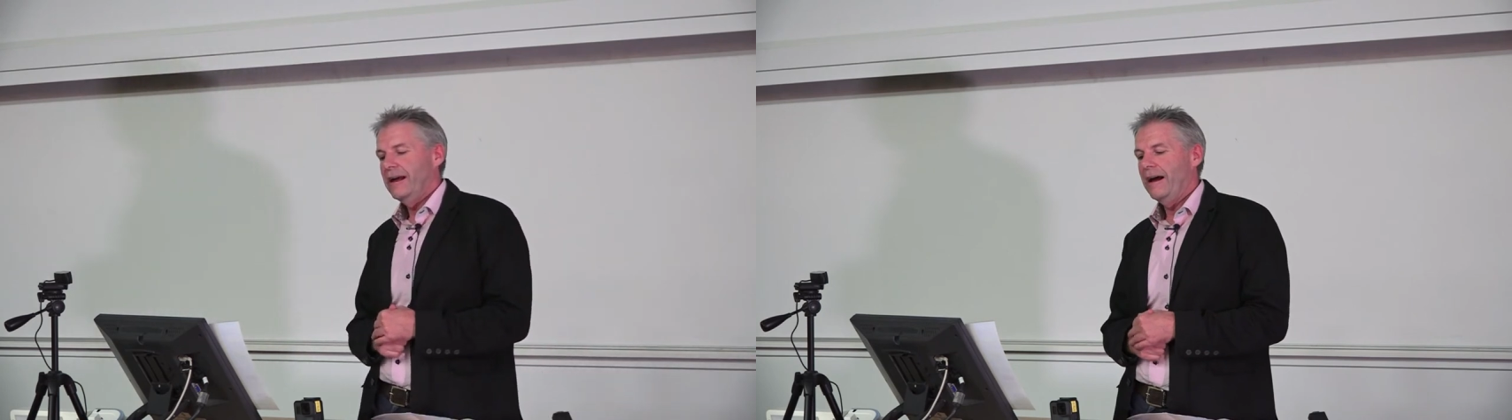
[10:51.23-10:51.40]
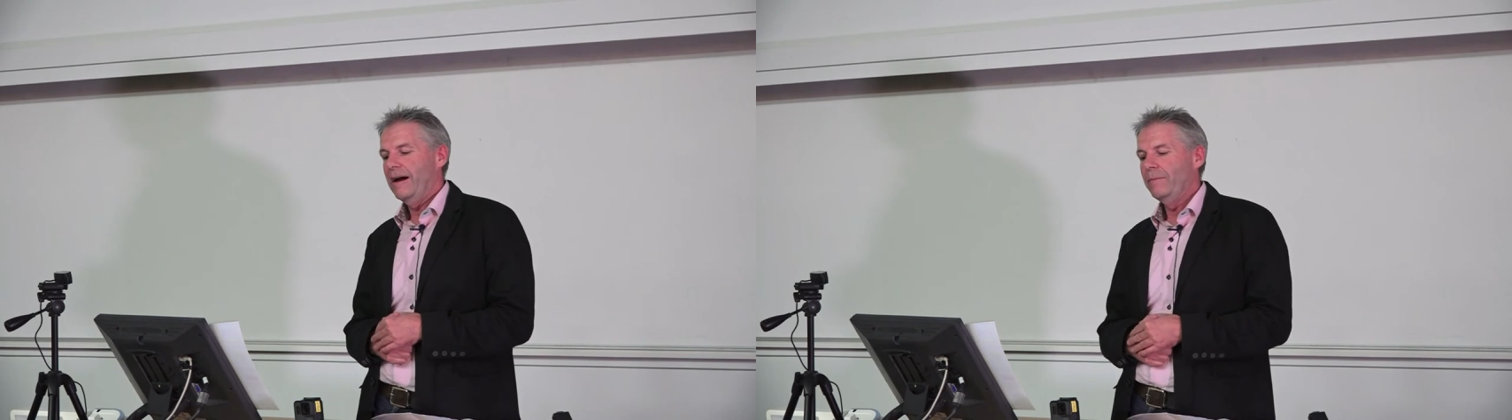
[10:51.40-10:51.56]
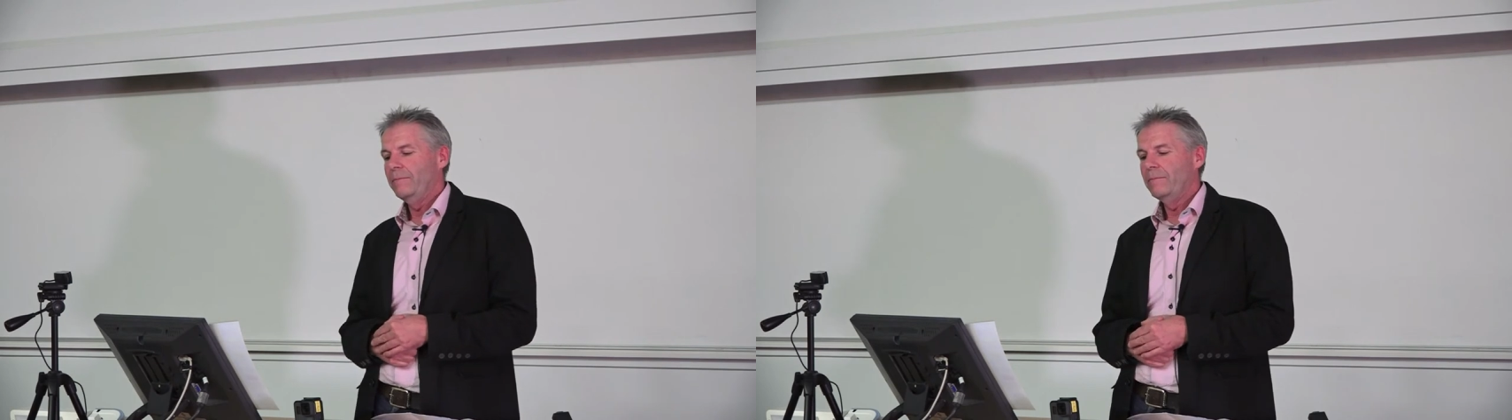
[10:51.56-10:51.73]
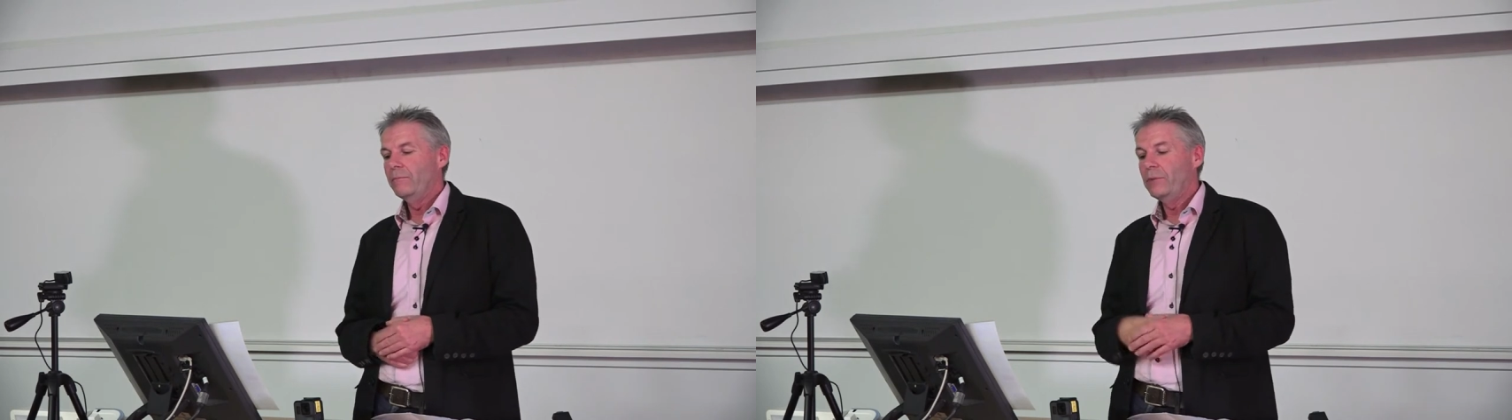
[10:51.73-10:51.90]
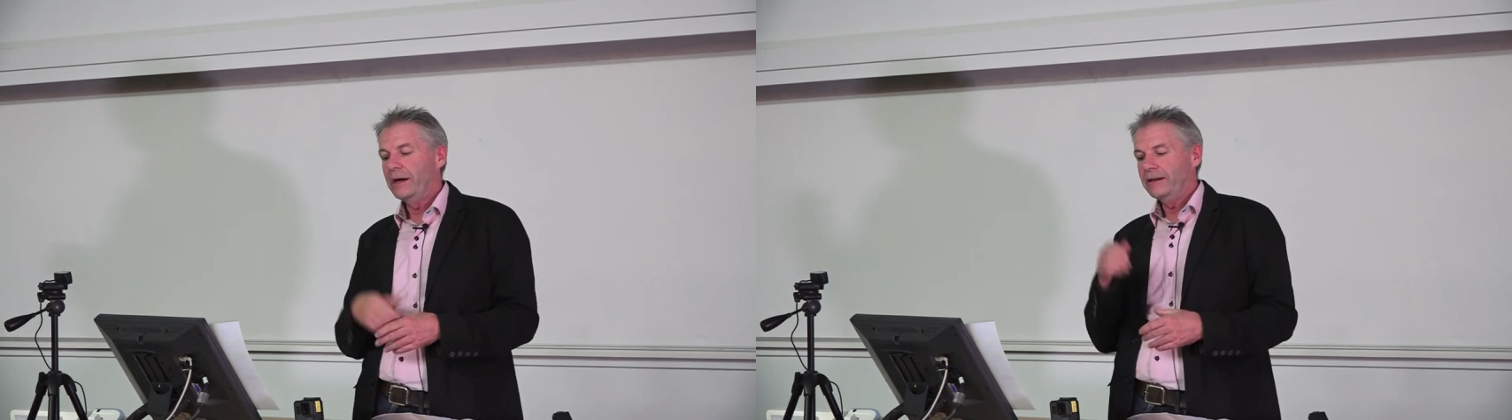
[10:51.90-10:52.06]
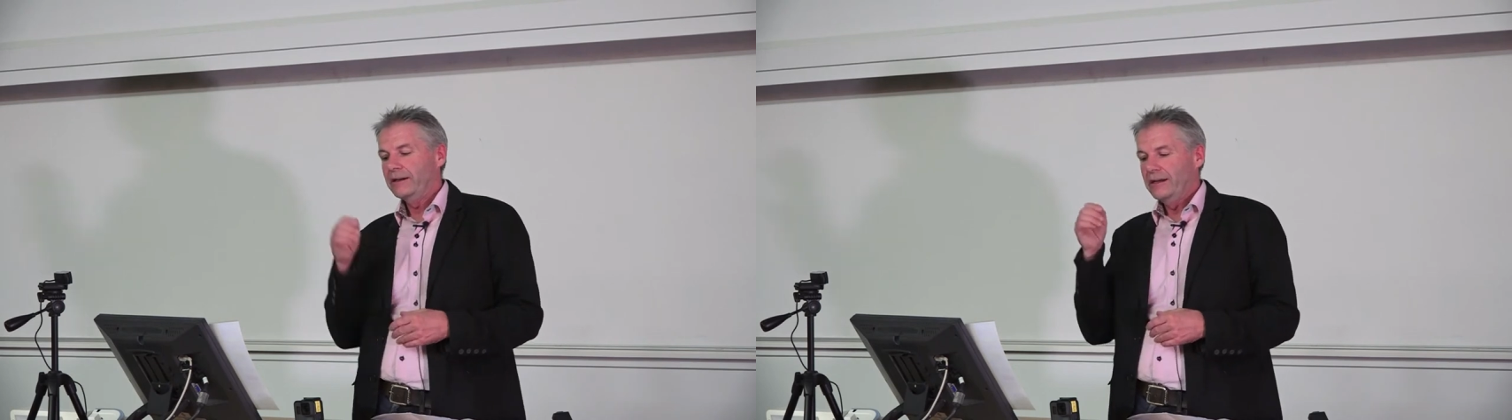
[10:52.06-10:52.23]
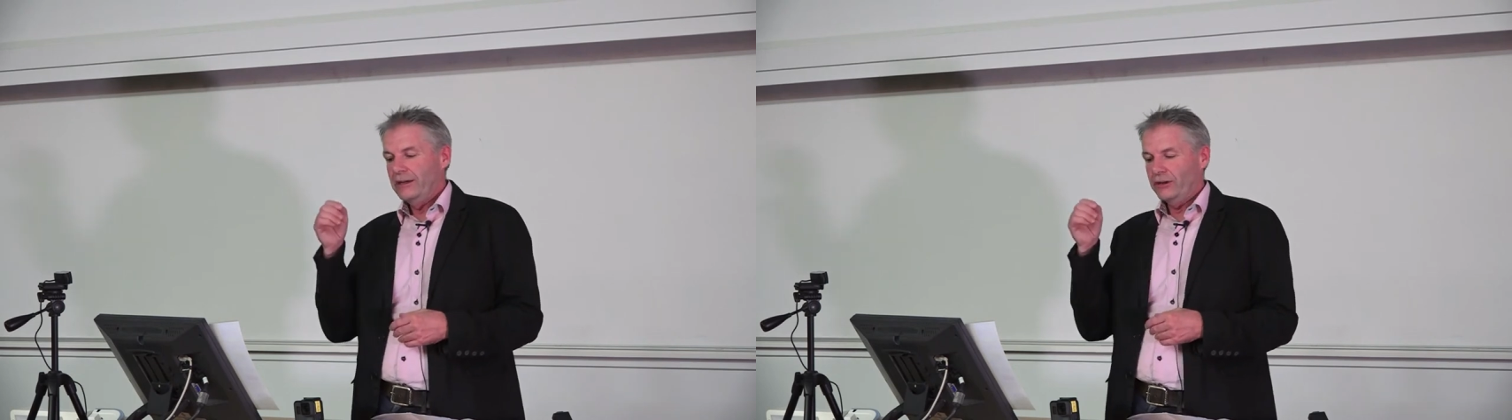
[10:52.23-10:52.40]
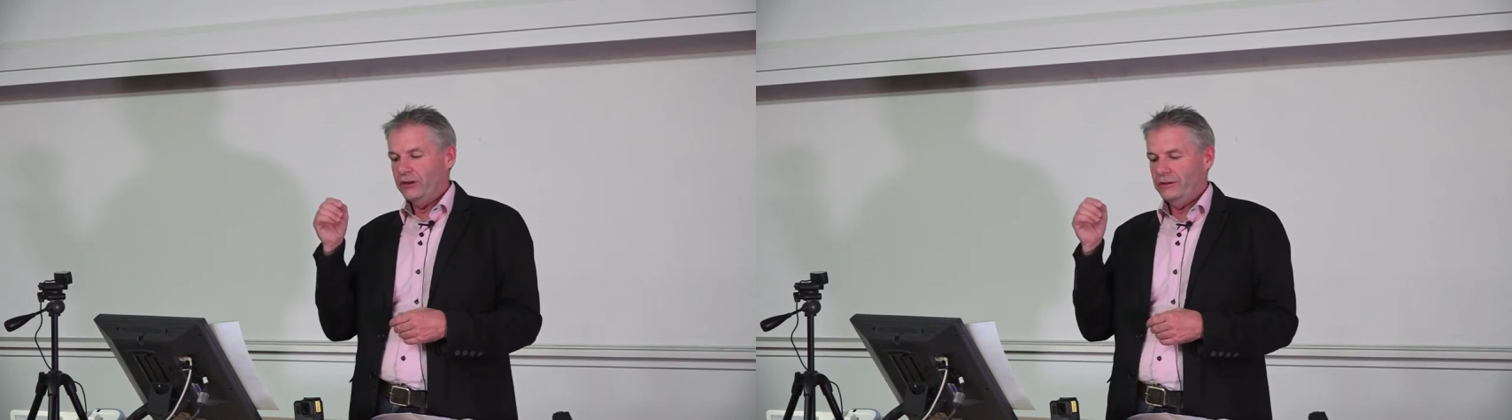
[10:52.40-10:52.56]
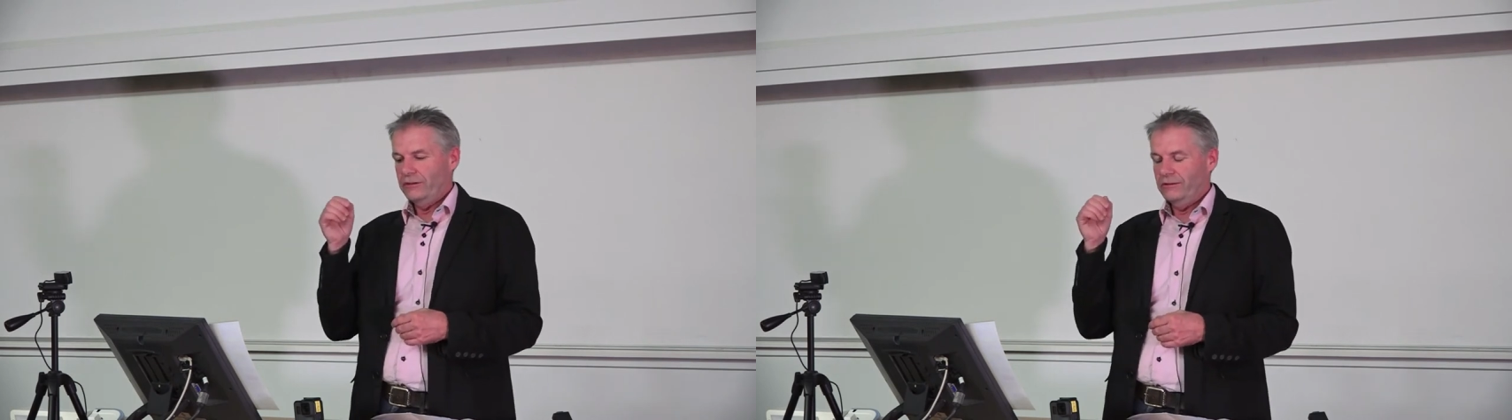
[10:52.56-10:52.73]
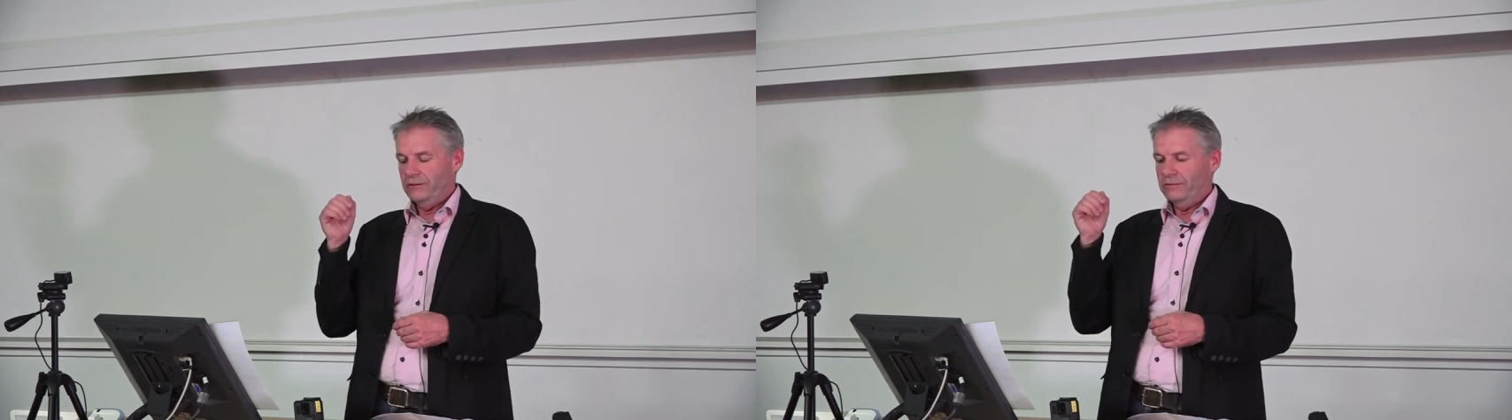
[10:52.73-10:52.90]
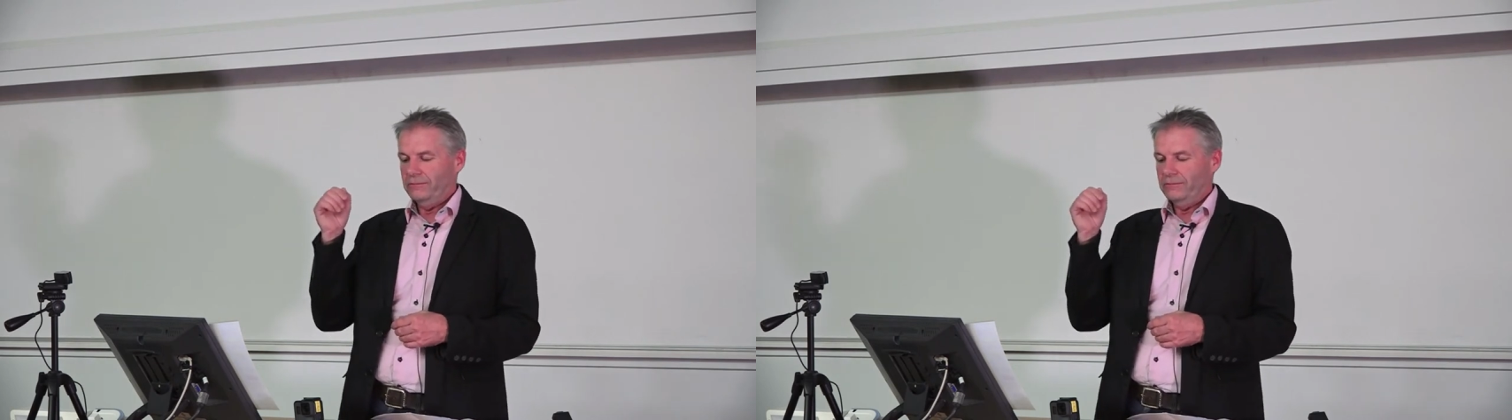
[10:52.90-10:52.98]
Um, but can you,